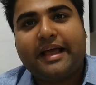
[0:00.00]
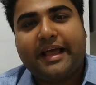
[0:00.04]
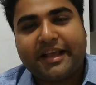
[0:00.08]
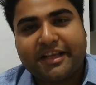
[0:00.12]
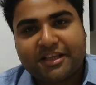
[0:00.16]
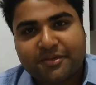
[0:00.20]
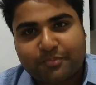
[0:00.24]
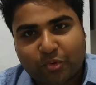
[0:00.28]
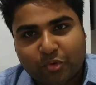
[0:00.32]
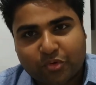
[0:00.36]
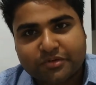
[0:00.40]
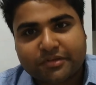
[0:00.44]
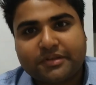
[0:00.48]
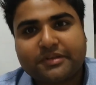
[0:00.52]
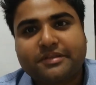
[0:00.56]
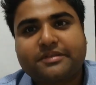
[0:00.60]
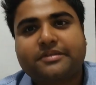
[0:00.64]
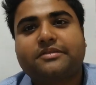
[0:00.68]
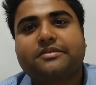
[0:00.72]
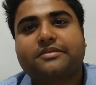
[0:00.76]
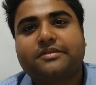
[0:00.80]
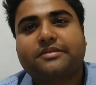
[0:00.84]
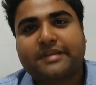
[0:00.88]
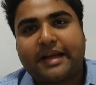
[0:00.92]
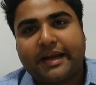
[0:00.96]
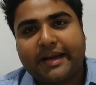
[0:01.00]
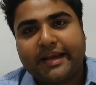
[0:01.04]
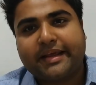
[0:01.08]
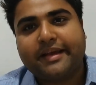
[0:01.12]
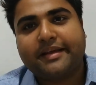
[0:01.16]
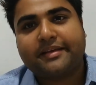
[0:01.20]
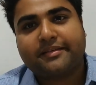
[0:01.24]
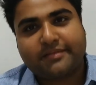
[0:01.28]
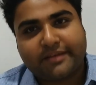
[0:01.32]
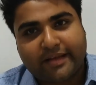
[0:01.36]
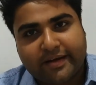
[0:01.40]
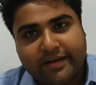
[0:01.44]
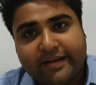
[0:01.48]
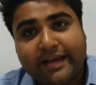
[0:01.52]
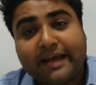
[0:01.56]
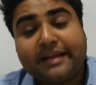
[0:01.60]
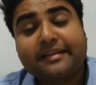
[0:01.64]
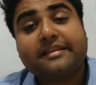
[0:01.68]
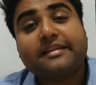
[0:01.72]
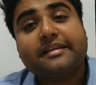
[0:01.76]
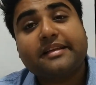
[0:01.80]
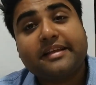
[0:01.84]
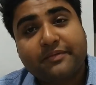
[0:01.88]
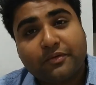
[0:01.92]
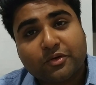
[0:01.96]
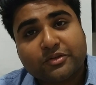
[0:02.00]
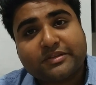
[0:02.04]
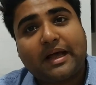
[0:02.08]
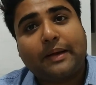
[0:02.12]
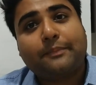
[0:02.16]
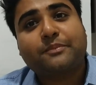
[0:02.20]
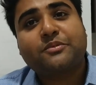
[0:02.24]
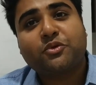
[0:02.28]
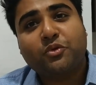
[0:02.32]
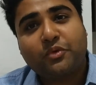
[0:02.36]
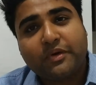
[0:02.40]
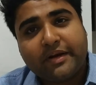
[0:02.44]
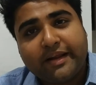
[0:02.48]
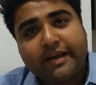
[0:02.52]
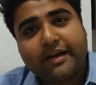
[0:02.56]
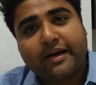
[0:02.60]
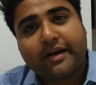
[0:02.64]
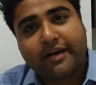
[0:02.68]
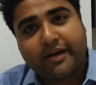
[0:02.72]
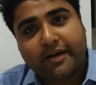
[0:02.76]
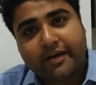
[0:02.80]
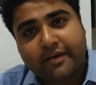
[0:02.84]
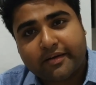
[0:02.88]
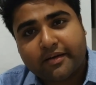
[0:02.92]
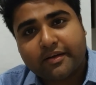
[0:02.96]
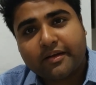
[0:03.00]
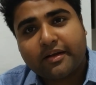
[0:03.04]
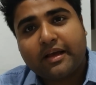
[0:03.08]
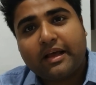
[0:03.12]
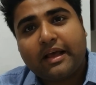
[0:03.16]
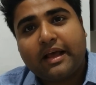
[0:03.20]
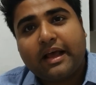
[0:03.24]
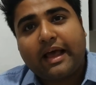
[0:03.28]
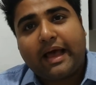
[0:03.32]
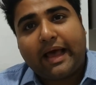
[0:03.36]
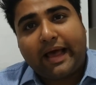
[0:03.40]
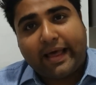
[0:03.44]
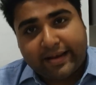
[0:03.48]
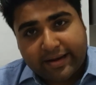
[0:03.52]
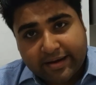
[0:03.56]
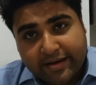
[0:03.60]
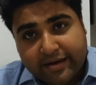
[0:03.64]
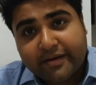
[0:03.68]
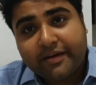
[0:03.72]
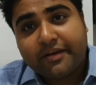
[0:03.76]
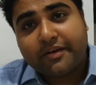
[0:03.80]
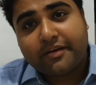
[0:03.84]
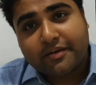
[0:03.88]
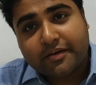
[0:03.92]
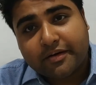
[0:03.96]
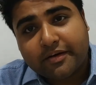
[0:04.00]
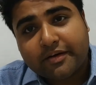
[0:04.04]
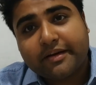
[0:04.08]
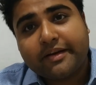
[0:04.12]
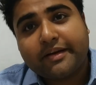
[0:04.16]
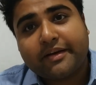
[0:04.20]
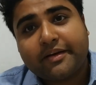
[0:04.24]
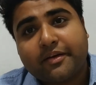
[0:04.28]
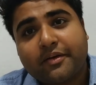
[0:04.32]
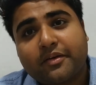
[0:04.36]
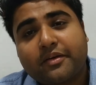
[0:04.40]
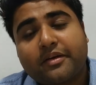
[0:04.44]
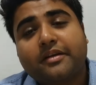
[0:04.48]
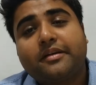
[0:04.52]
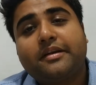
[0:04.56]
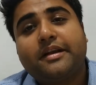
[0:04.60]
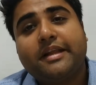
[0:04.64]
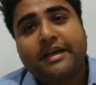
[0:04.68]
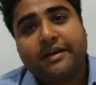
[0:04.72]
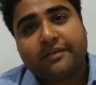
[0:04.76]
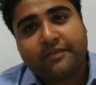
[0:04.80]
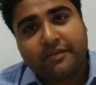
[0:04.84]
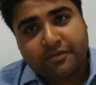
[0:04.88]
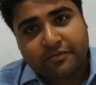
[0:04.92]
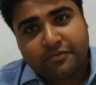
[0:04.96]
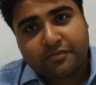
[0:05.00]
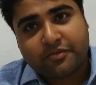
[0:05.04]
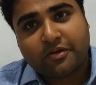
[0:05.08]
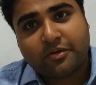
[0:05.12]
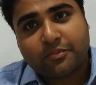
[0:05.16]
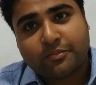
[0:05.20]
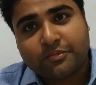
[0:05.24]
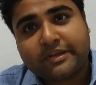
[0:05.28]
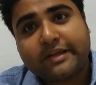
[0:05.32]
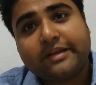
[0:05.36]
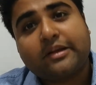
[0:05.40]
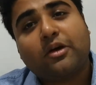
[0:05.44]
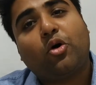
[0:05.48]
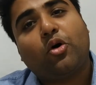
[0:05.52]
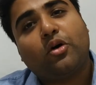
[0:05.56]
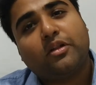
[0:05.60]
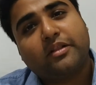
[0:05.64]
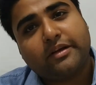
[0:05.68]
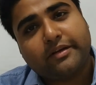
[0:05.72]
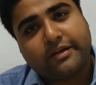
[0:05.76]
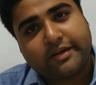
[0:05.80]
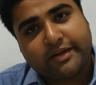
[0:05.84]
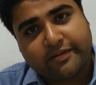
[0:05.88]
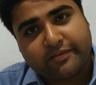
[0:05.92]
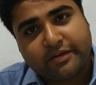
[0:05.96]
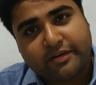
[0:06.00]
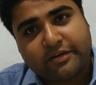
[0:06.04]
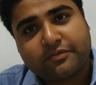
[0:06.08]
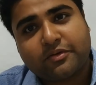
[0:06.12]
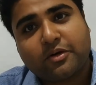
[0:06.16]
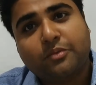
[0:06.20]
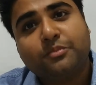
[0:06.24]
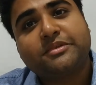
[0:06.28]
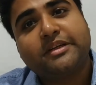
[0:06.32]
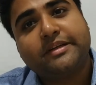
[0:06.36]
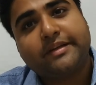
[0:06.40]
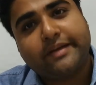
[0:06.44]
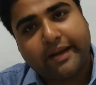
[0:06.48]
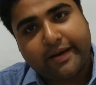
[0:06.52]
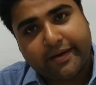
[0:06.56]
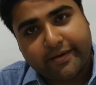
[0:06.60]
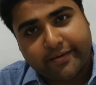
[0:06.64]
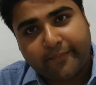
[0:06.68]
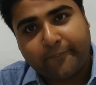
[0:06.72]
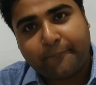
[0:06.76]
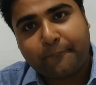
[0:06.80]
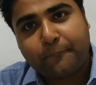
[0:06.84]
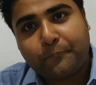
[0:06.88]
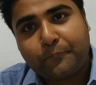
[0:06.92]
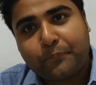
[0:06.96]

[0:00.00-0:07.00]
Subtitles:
exposures studying in Delhi. And he was absolutely correct. And I interned in tier 1 firms, all the tier 1 firms in Delhi.